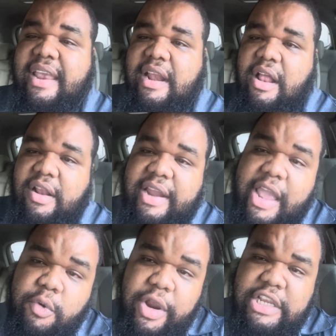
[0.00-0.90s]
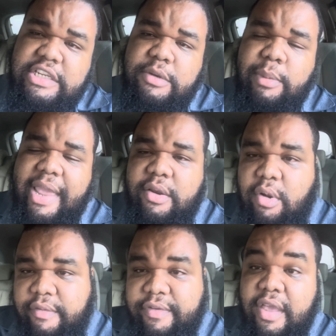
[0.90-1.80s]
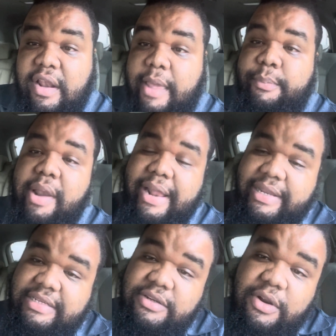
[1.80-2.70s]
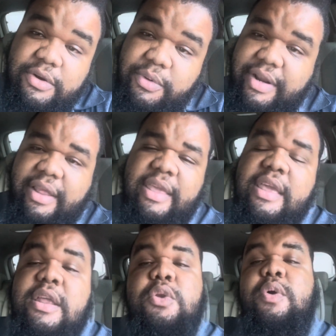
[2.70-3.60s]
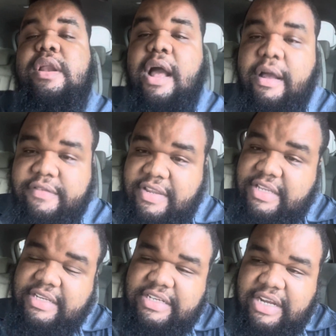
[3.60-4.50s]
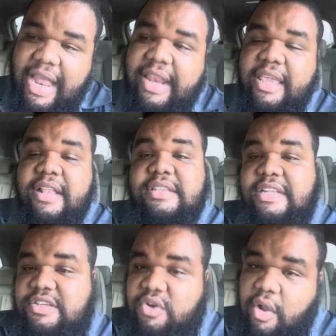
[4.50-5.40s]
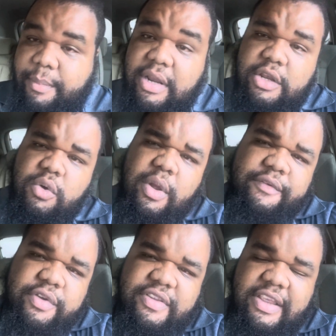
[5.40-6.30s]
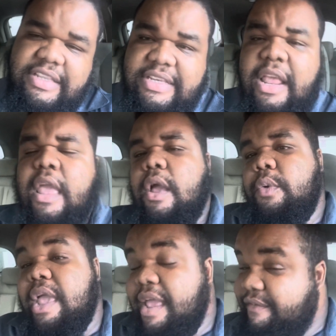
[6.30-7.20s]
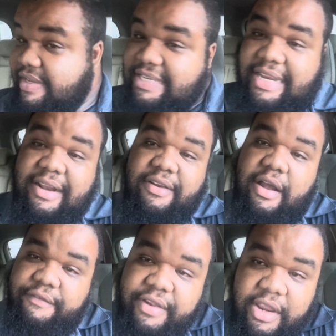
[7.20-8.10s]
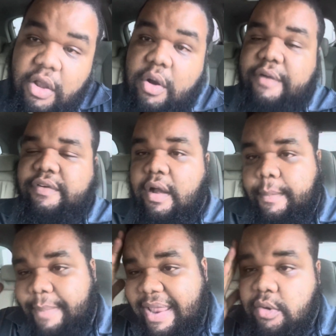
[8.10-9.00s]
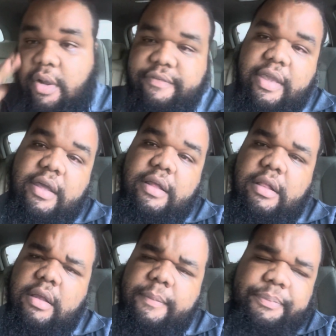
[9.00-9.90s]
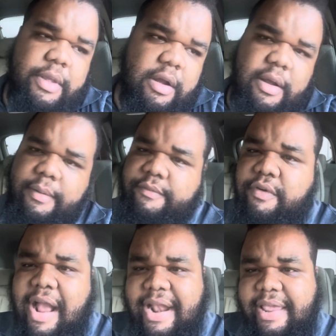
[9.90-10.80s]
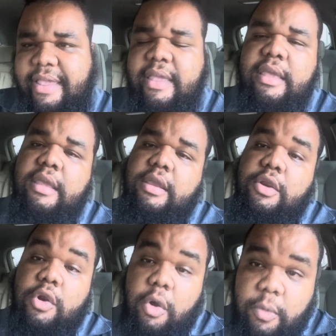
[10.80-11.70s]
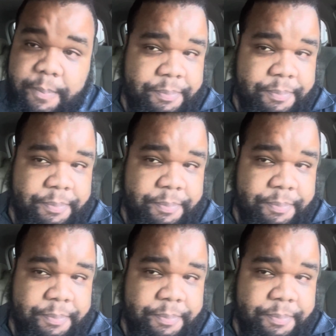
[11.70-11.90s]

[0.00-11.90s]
and all of that, racing Mike Norvell at practice, you know, doing the doing the off-season shenanigans that you normally do every season. We even seen a, a video of um, Mike Norvell on Friday, you know,